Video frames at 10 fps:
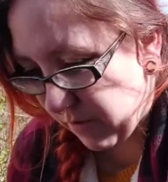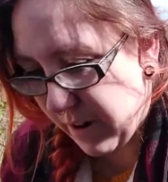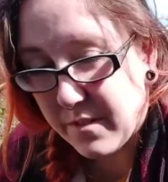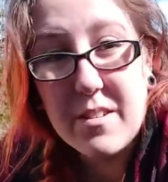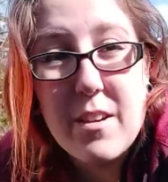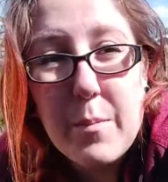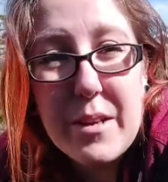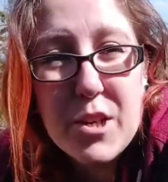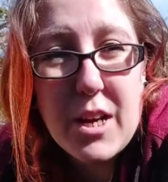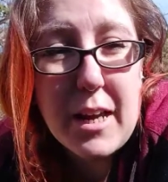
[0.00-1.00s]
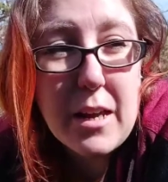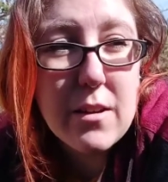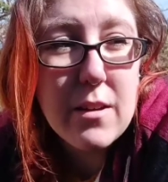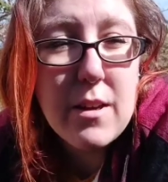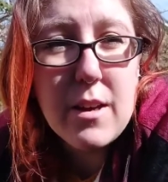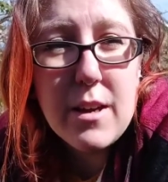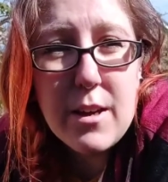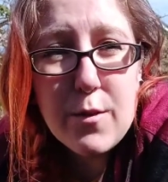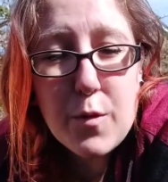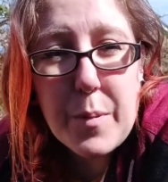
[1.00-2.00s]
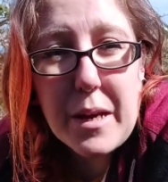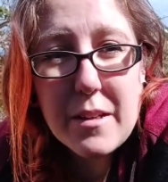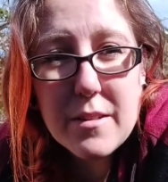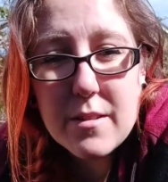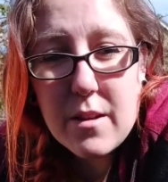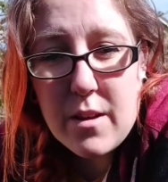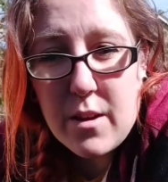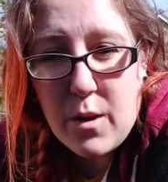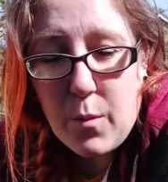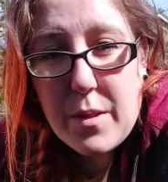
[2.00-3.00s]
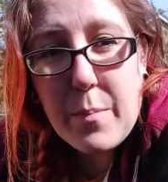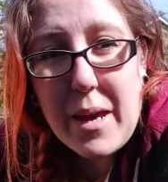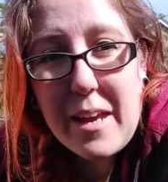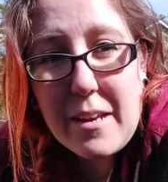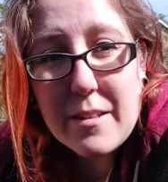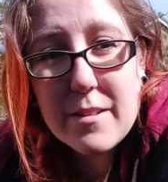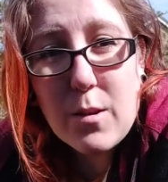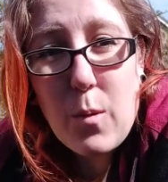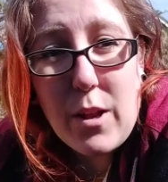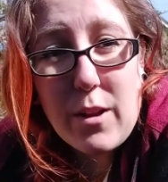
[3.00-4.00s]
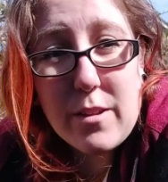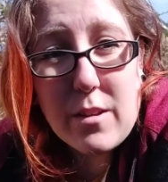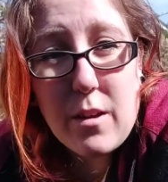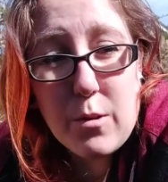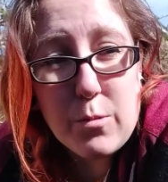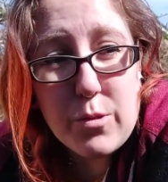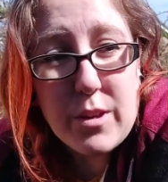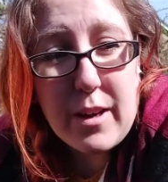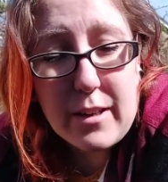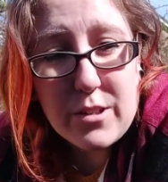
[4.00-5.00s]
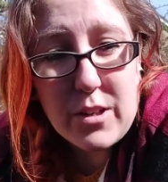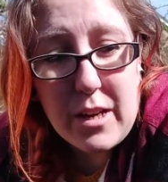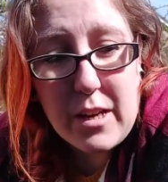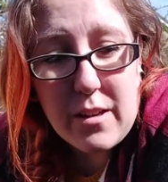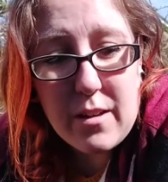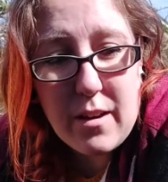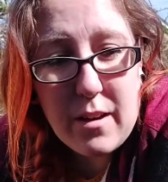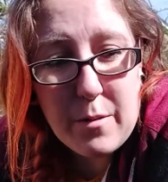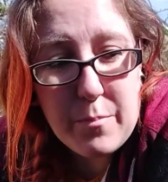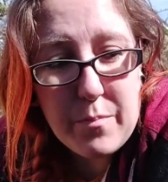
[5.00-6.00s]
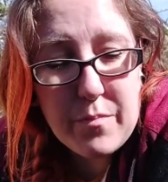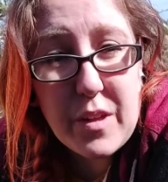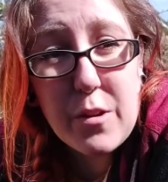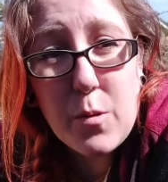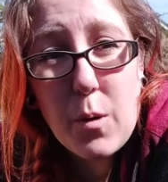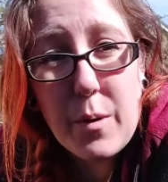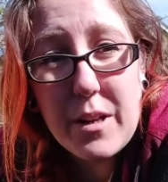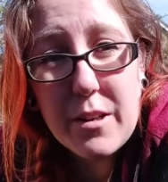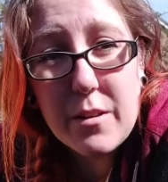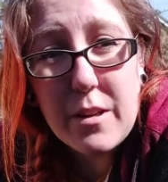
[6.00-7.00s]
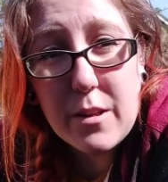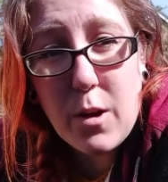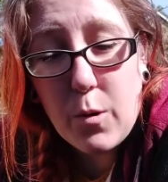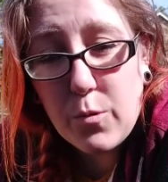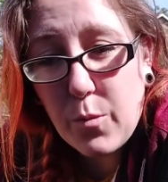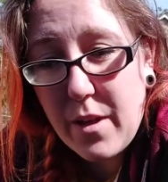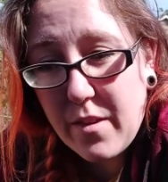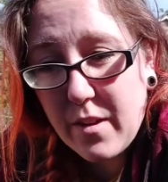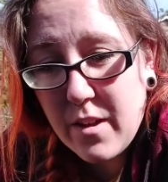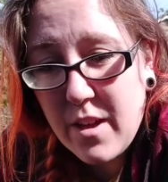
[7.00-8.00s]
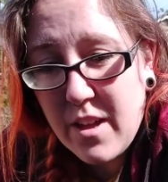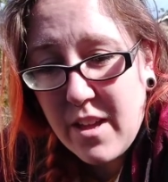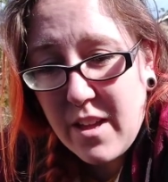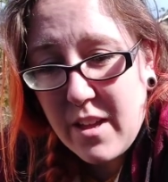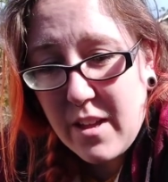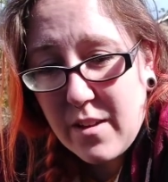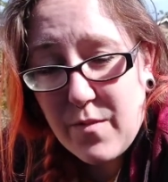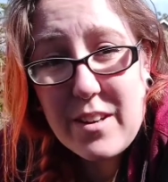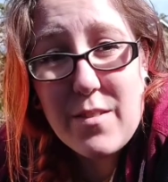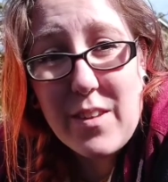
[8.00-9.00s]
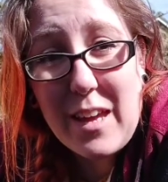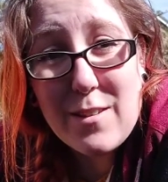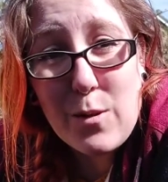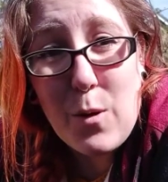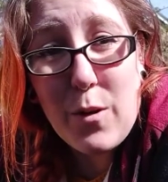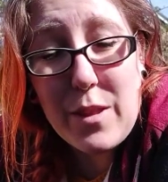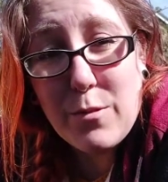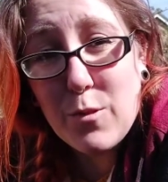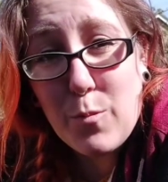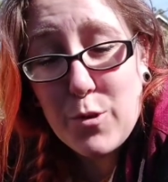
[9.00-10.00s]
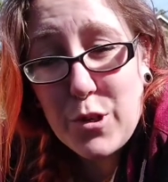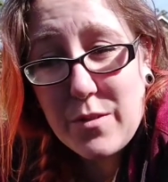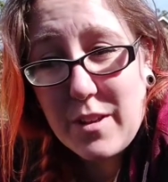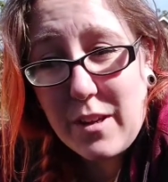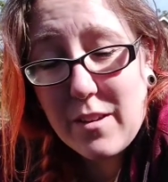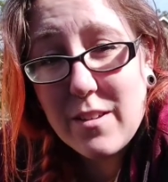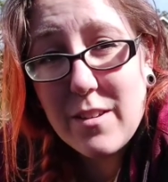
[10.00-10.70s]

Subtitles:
the ground. It's still a bit chilly for beans. Where the peas quite like the cold, actually. They do quite well in the colder weather. In fact, if they get too hot, they'll stop producing.